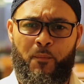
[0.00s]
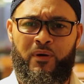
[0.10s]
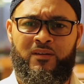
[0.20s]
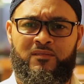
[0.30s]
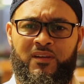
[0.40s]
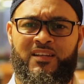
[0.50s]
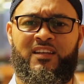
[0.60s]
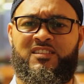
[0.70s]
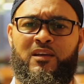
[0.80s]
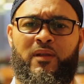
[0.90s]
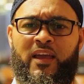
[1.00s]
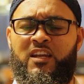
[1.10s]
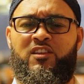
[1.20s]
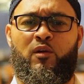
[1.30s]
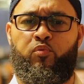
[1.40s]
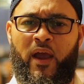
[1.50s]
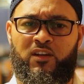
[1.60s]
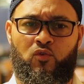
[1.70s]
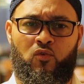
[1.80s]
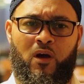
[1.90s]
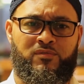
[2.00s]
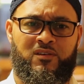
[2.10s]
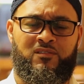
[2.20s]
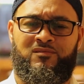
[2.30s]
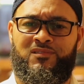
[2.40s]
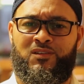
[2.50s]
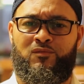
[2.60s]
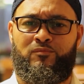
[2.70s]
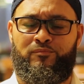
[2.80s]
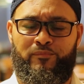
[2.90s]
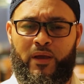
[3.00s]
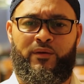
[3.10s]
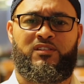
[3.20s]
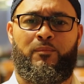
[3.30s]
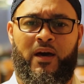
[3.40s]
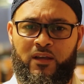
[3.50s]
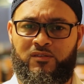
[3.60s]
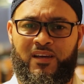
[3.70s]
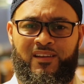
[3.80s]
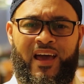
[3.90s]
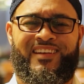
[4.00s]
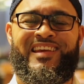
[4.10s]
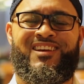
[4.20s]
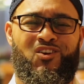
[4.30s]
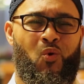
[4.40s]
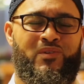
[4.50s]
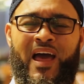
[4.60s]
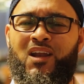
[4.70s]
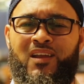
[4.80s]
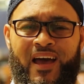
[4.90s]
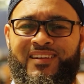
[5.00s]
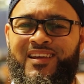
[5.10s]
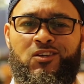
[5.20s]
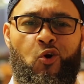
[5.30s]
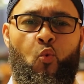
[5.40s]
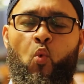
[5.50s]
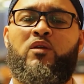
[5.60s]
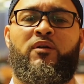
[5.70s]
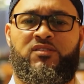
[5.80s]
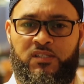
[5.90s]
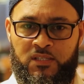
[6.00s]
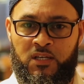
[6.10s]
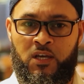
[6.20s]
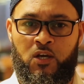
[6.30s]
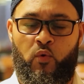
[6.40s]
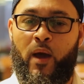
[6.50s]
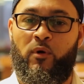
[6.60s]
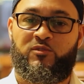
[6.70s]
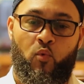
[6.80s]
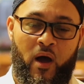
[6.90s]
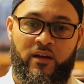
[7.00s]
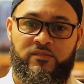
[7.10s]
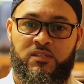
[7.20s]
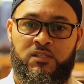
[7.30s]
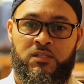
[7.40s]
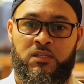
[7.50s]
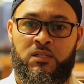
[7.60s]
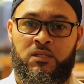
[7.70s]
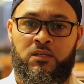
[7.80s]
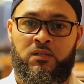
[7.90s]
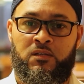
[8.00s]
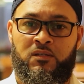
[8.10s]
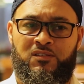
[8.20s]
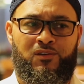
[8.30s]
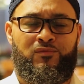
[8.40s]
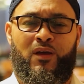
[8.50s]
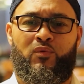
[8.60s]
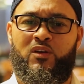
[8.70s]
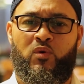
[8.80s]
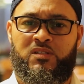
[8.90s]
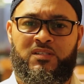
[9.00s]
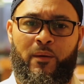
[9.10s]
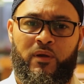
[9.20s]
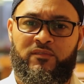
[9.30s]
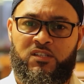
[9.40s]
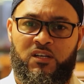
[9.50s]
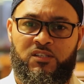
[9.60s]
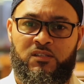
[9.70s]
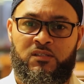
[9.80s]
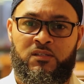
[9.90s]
But it didn't seem like anything practical where I was gonna, marry somebody else. I didn't know one person who had multiple wives. So that really wasn't a topic of discussion.